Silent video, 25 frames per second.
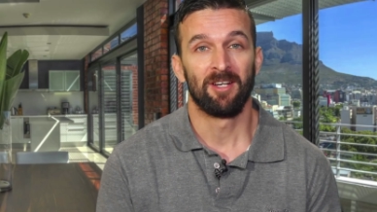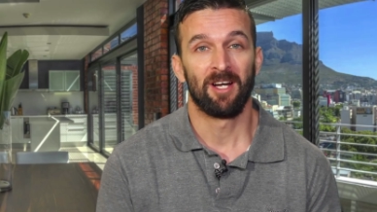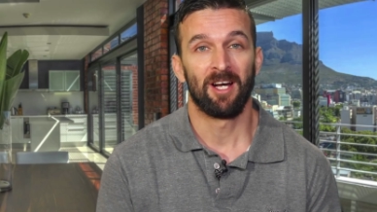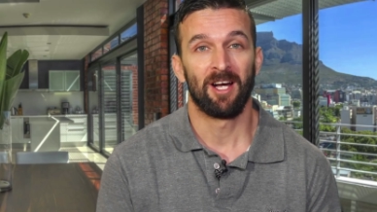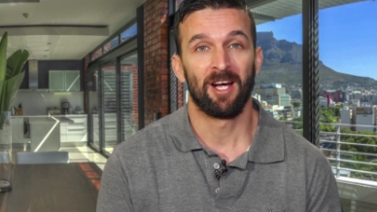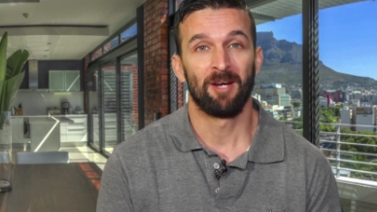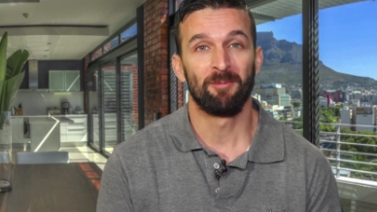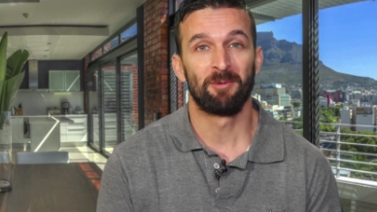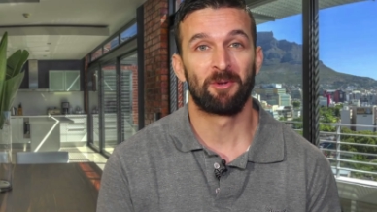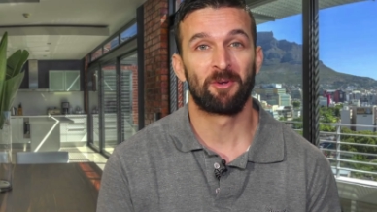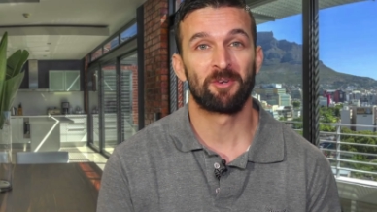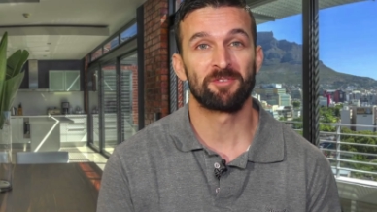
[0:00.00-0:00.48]

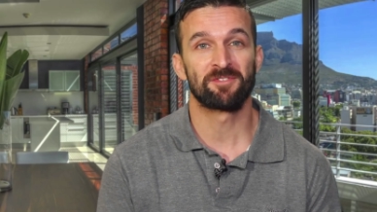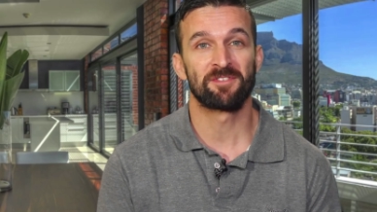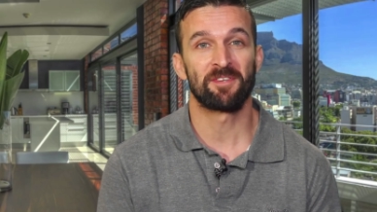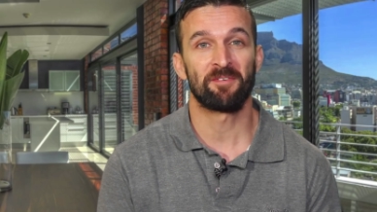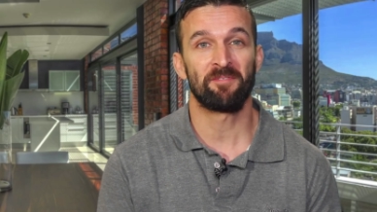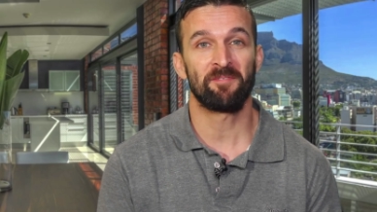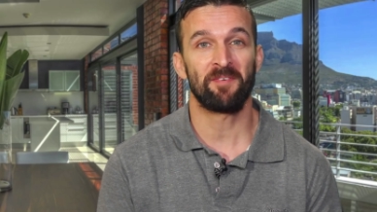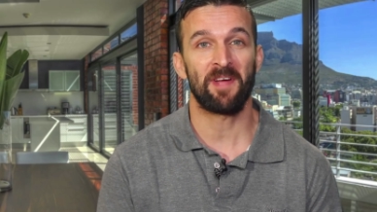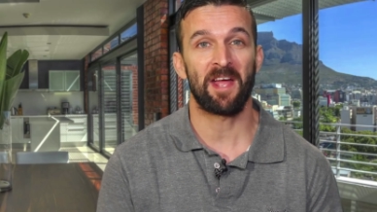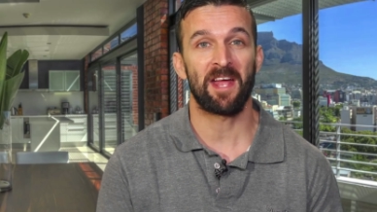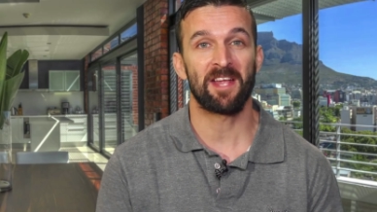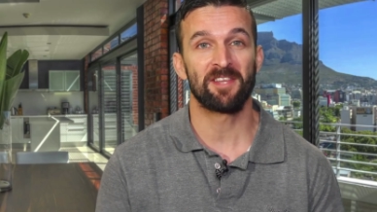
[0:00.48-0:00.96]
uh, because the
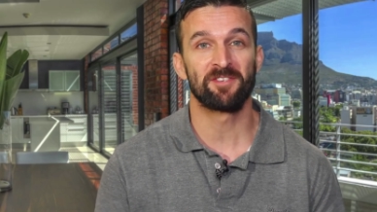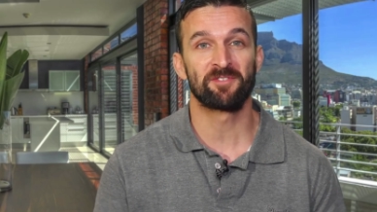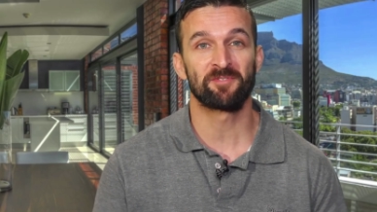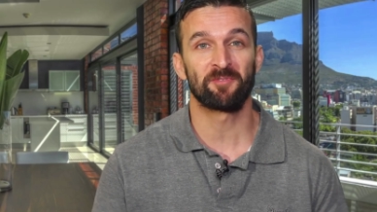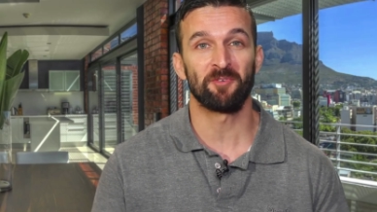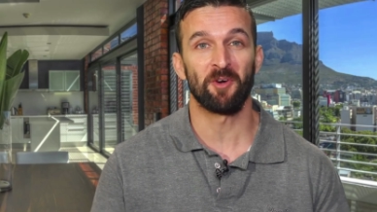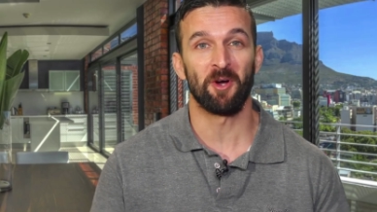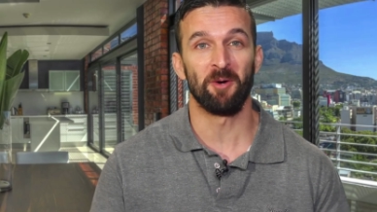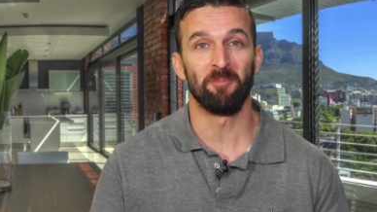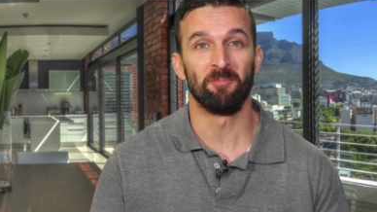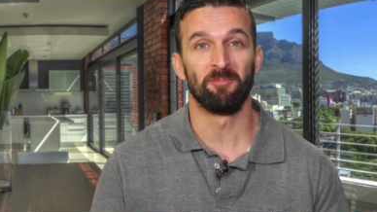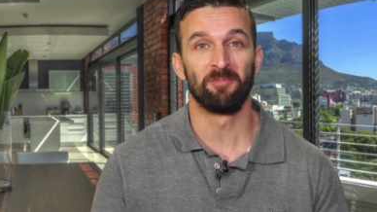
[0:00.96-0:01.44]
fans
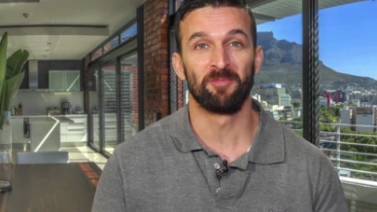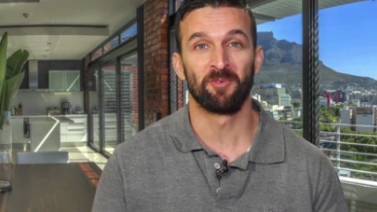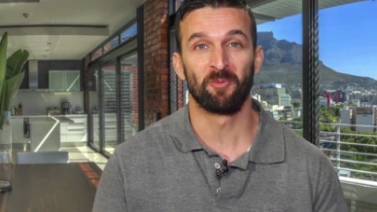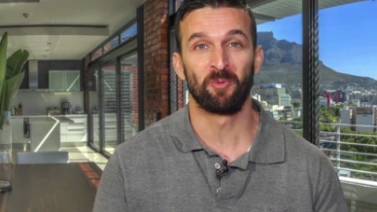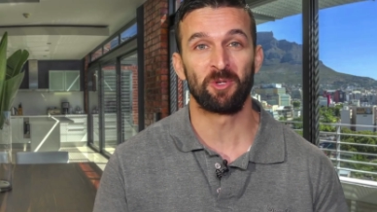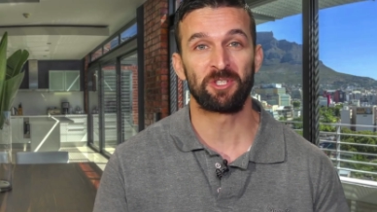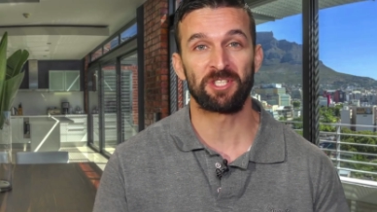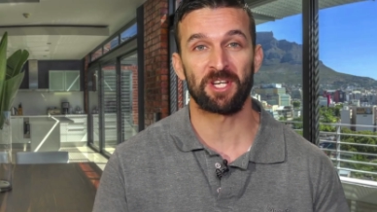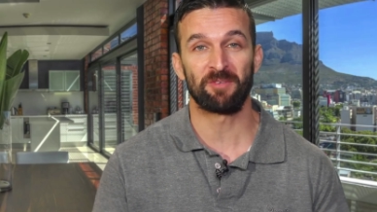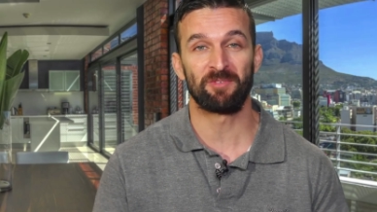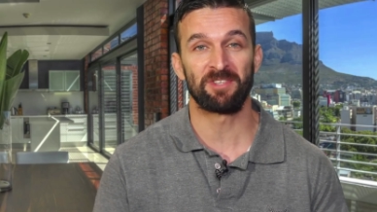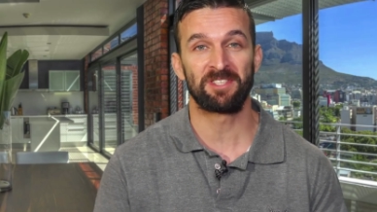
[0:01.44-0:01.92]
from
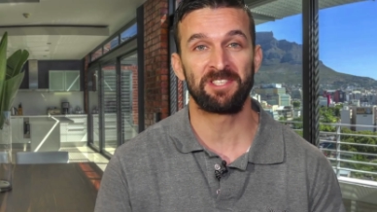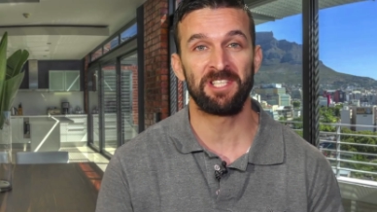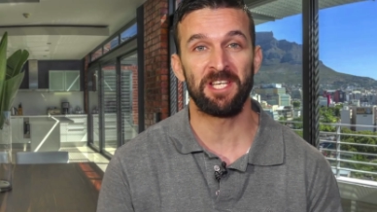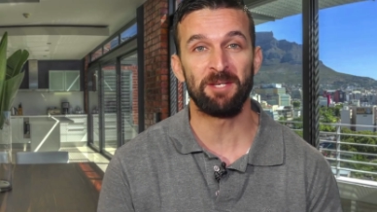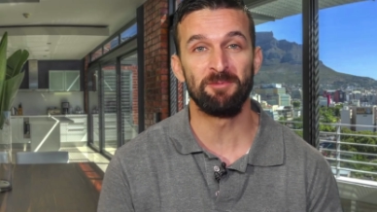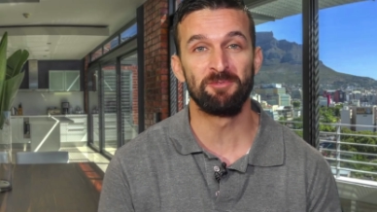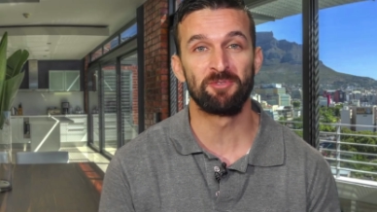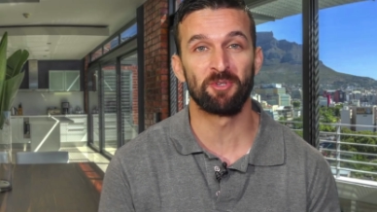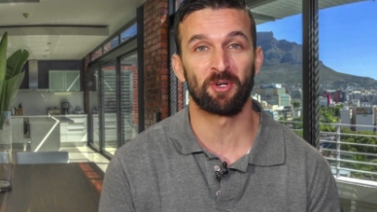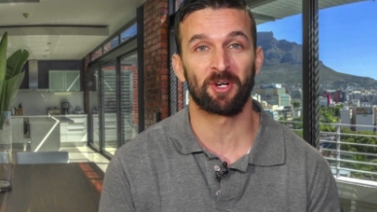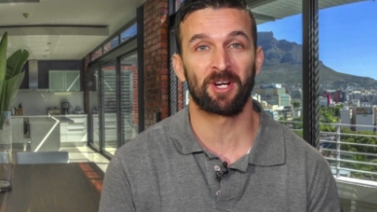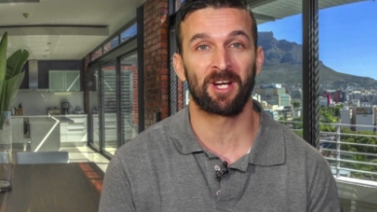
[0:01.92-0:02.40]
whichever
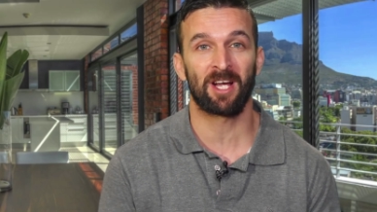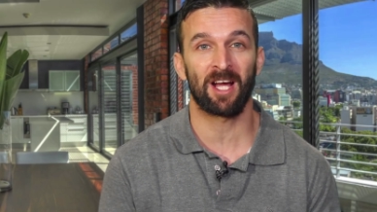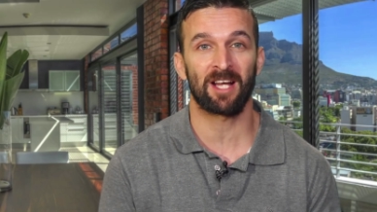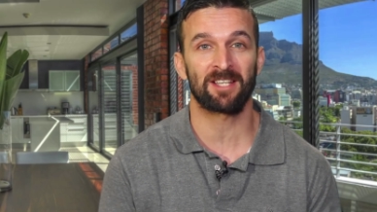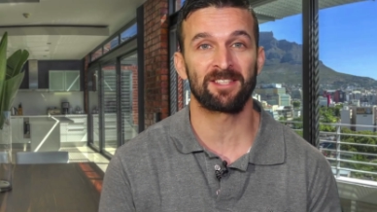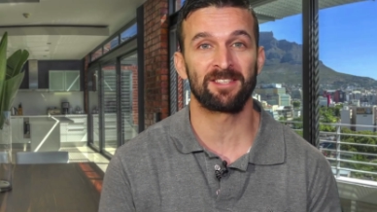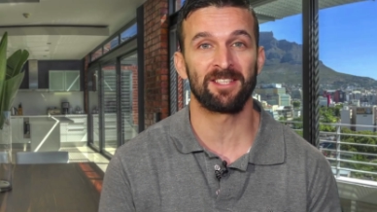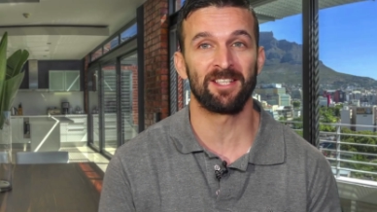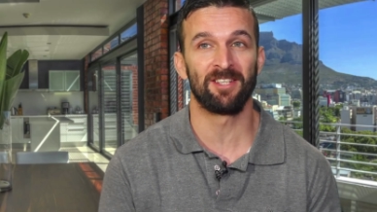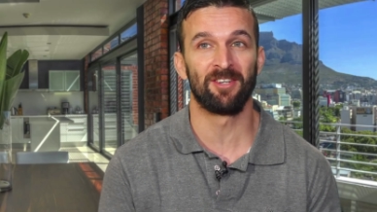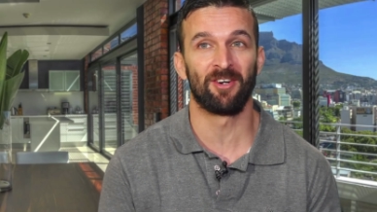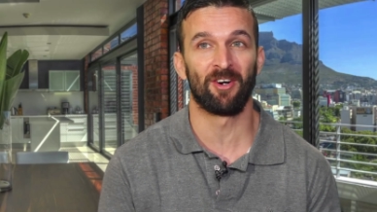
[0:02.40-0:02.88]
teams you're
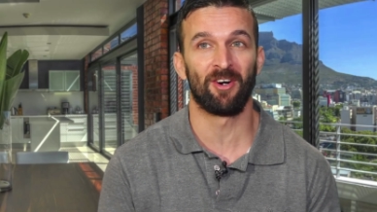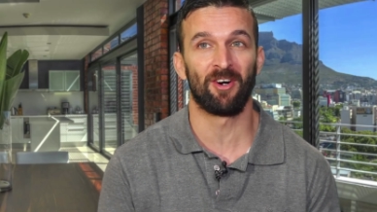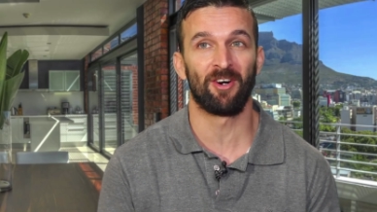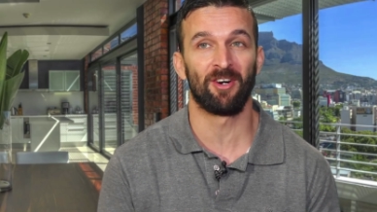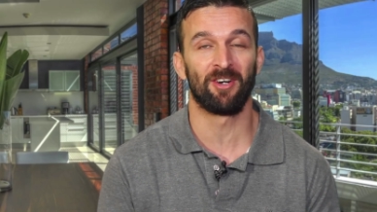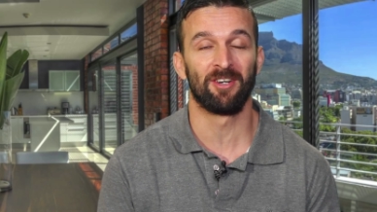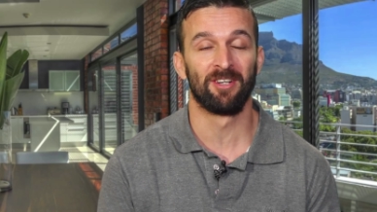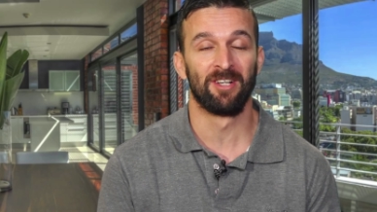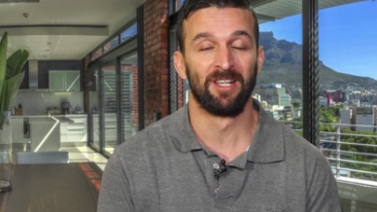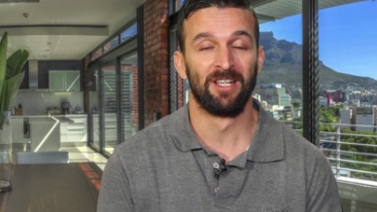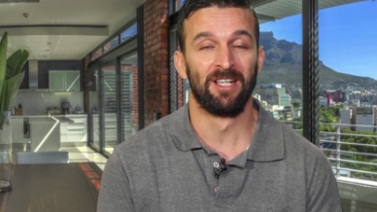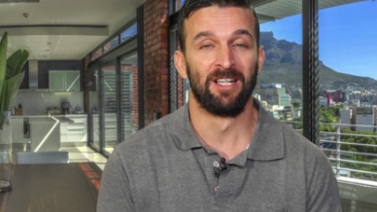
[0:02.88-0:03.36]
cutting
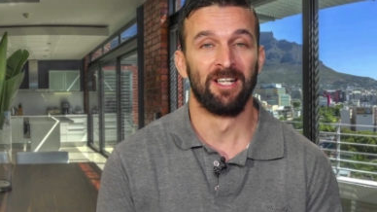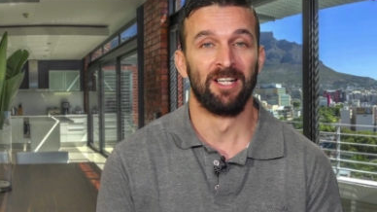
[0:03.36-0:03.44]
are,